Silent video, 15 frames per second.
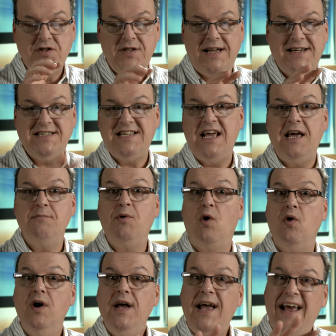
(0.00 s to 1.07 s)
that
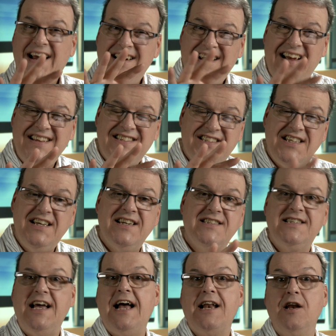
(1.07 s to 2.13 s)
table and, and see
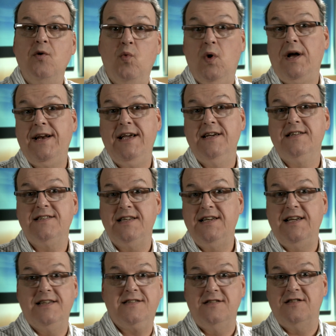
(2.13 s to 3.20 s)
exactly what is and
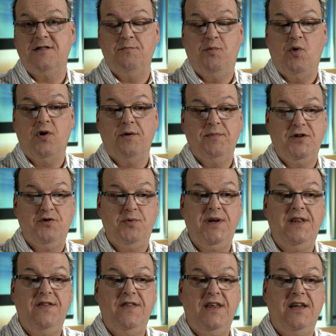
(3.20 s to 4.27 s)
isn't supported
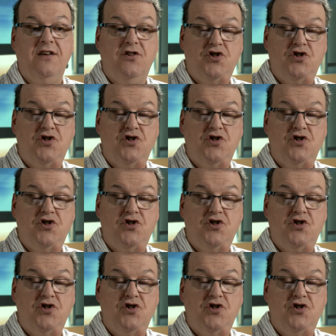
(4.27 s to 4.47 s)
between the